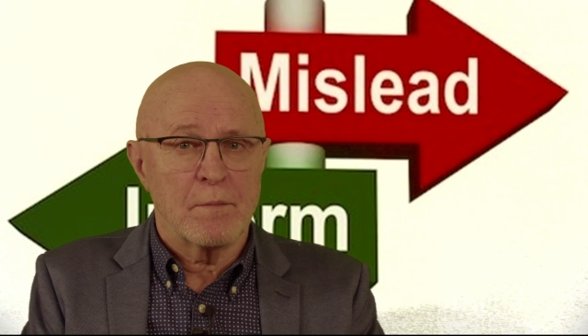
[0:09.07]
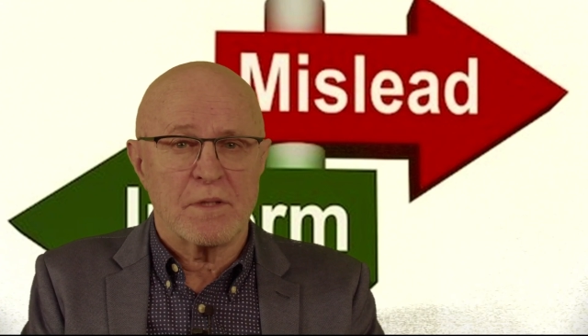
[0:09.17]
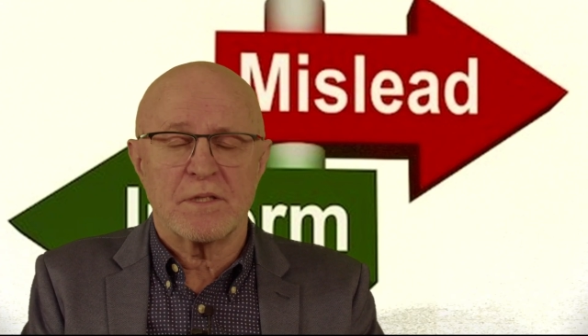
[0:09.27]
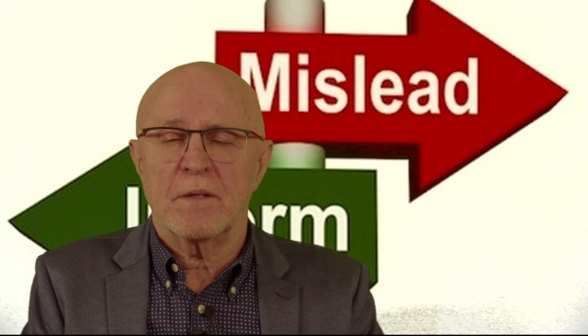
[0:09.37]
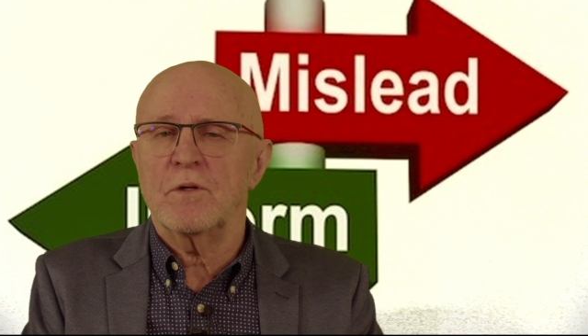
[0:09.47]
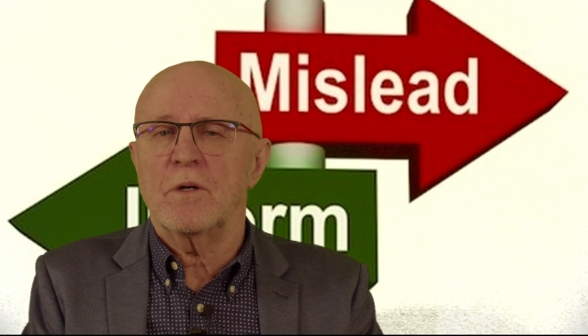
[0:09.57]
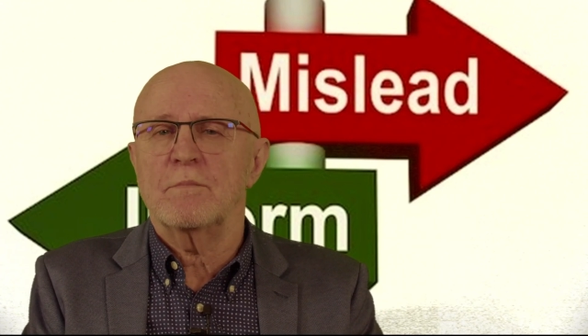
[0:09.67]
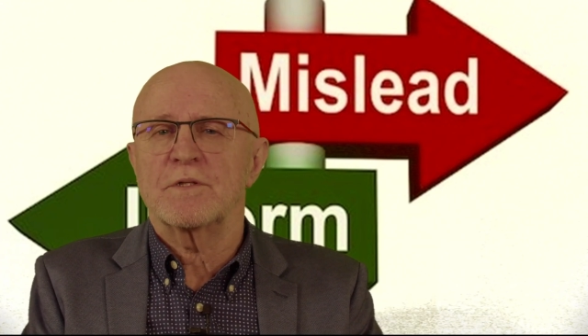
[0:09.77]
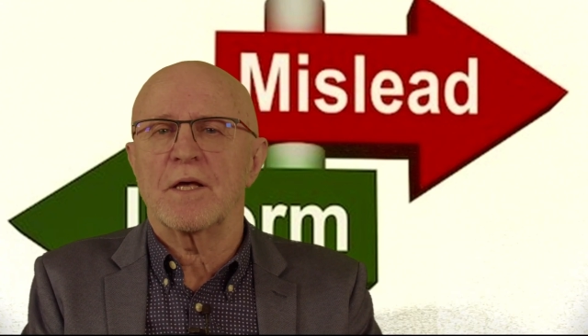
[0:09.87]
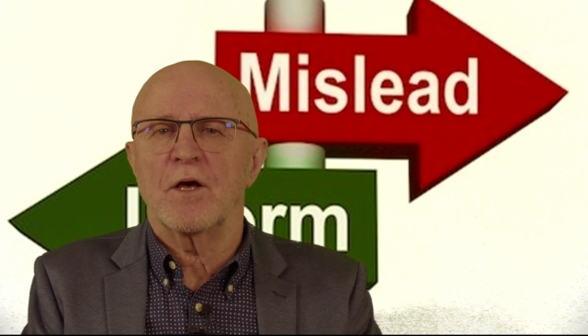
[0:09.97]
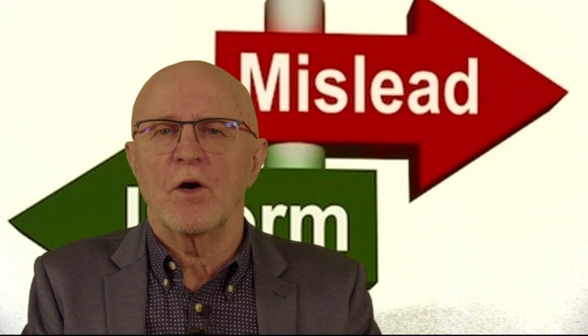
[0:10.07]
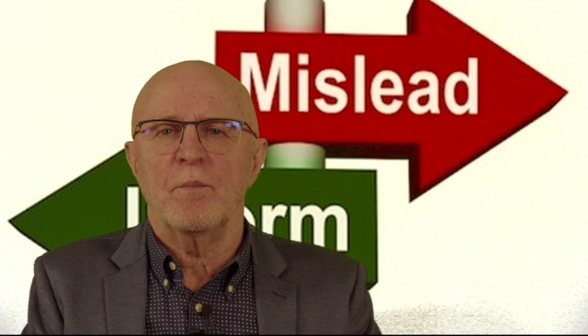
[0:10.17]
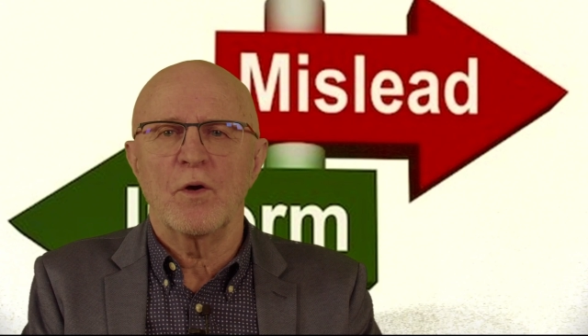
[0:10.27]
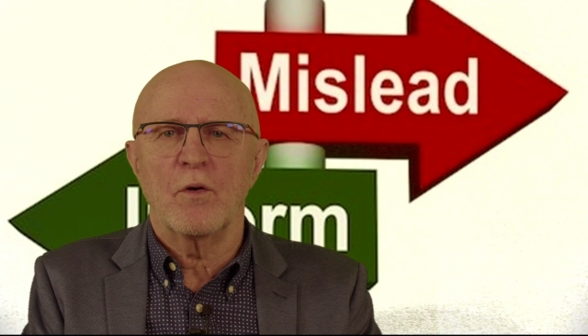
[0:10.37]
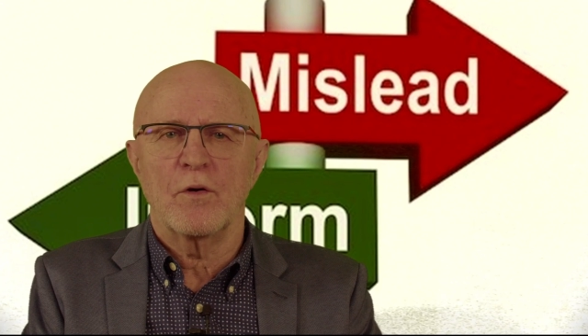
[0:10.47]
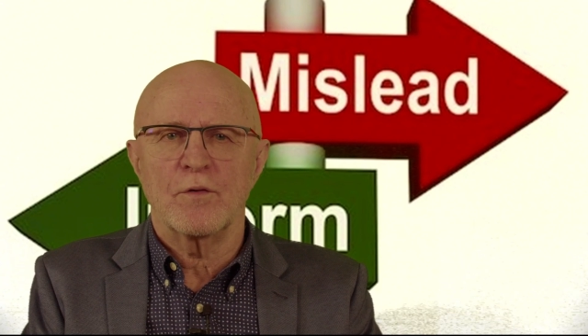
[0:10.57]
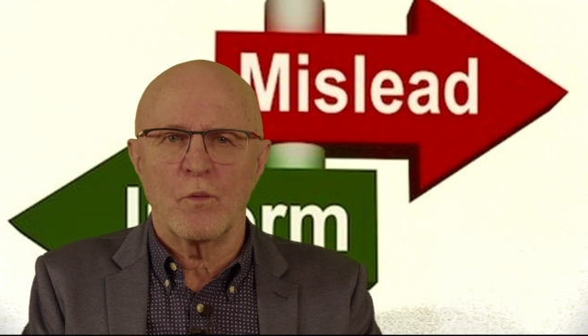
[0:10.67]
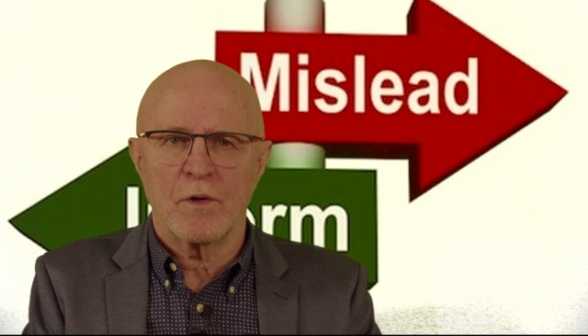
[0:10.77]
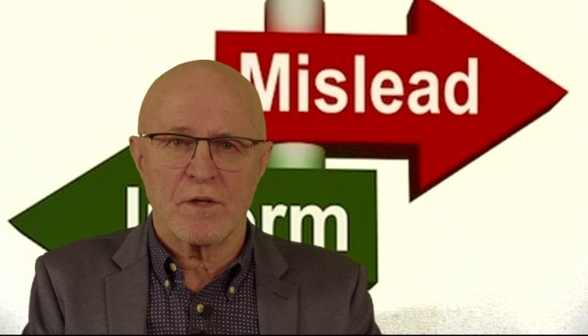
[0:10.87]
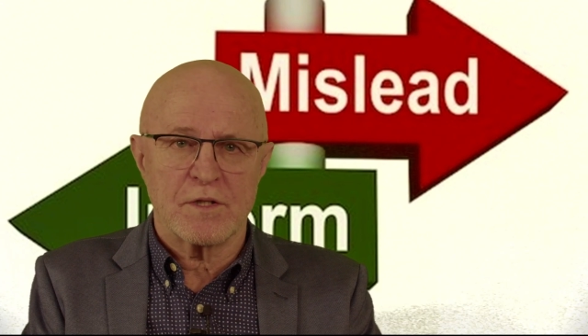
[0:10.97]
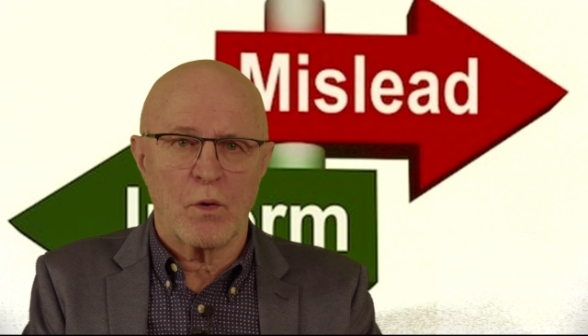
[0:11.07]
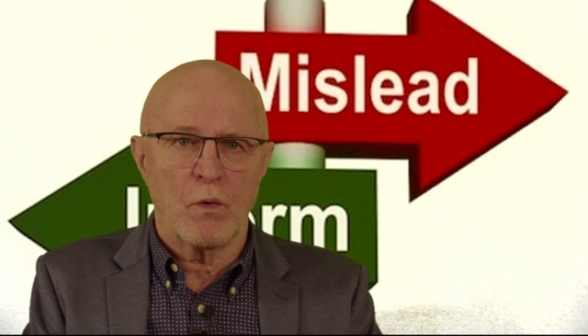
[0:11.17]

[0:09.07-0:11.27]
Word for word: but sometimes they go beyond what has